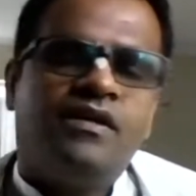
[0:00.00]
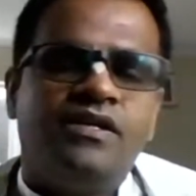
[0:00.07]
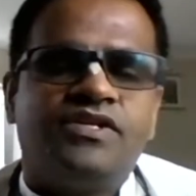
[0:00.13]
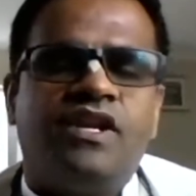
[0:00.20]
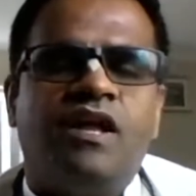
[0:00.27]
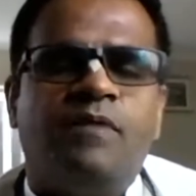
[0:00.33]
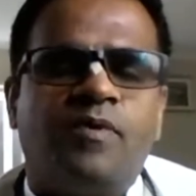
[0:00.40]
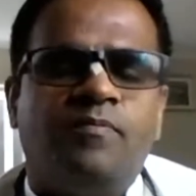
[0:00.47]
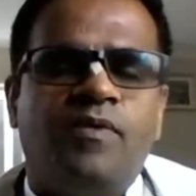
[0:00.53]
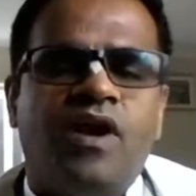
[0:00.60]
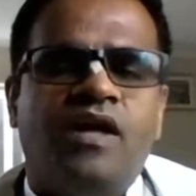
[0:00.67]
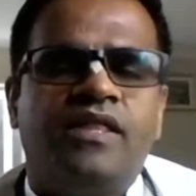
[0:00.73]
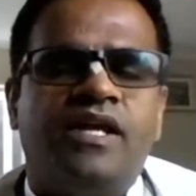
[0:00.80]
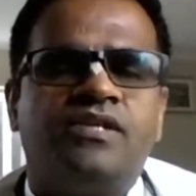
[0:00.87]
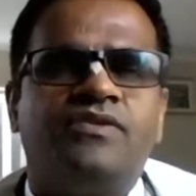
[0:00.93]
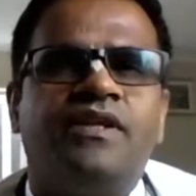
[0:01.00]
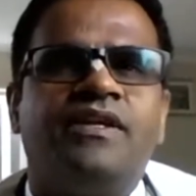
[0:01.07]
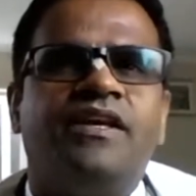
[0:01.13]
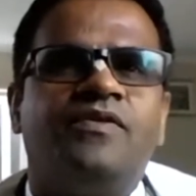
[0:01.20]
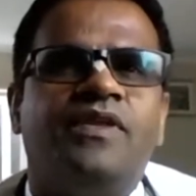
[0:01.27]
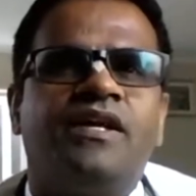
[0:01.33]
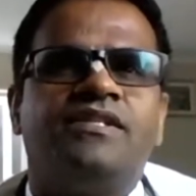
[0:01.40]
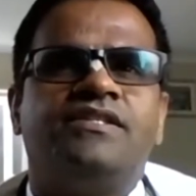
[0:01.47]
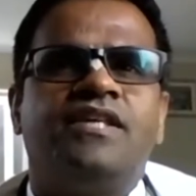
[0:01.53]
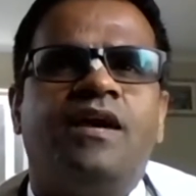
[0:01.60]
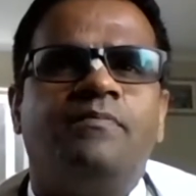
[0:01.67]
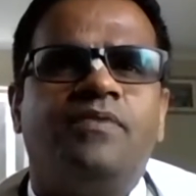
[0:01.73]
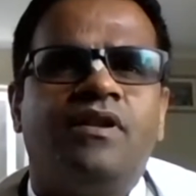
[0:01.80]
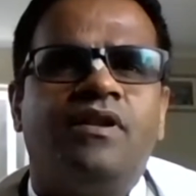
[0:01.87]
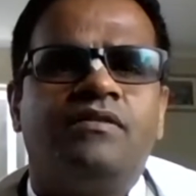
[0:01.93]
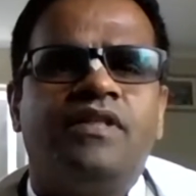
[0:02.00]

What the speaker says: Srila Prabhupada actually gave the example.